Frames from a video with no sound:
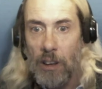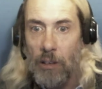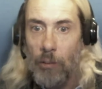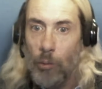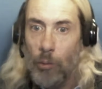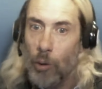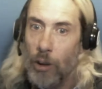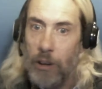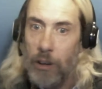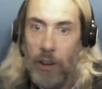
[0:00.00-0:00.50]

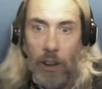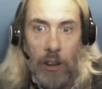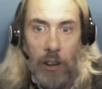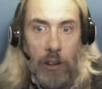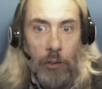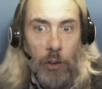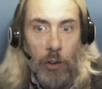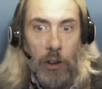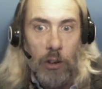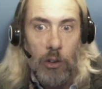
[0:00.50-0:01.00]
well, you got to
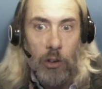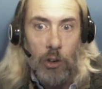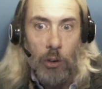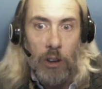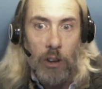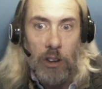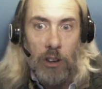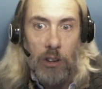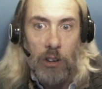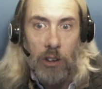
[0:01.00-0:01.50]
divert those
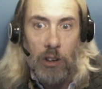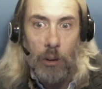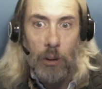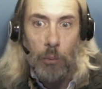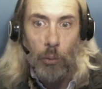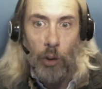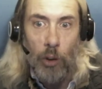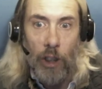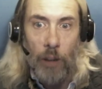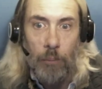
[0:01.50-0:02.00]
questions
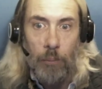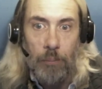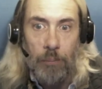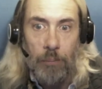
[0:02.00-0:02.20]
somewhere.